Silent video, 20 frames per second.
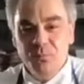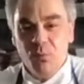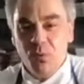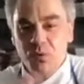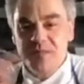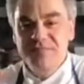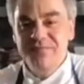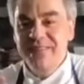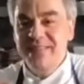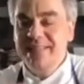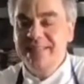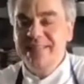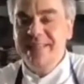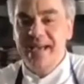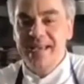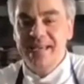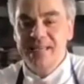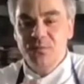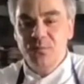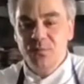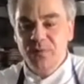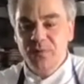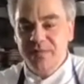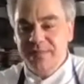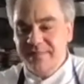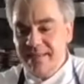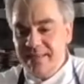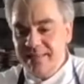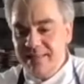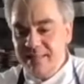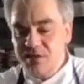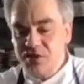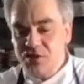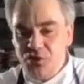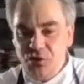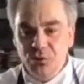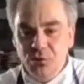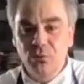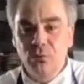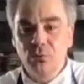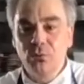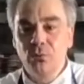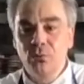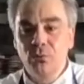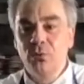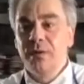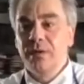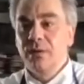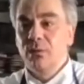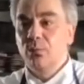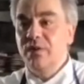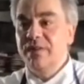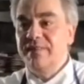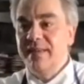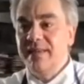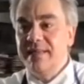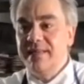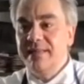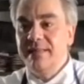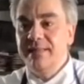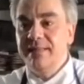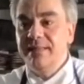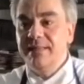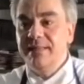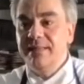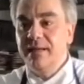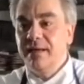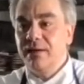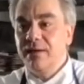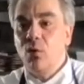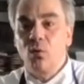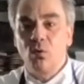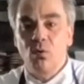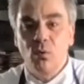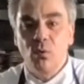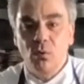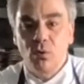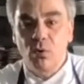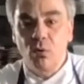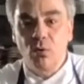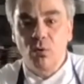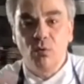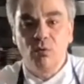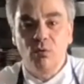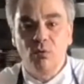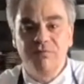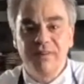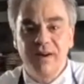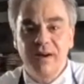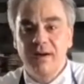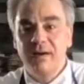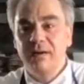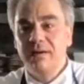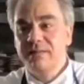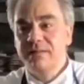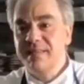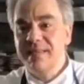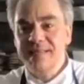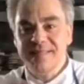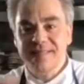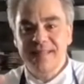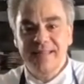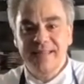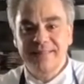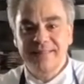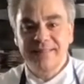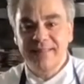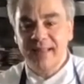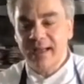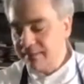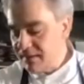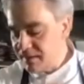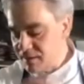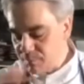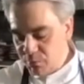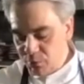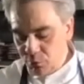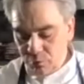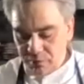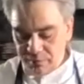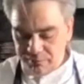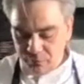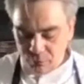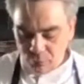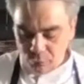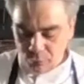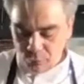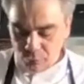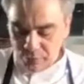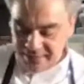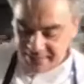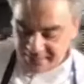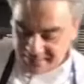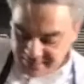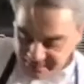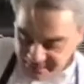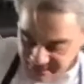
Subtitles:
very nice with any stew, with any cocoa vin, things like that. It's beautiful with it.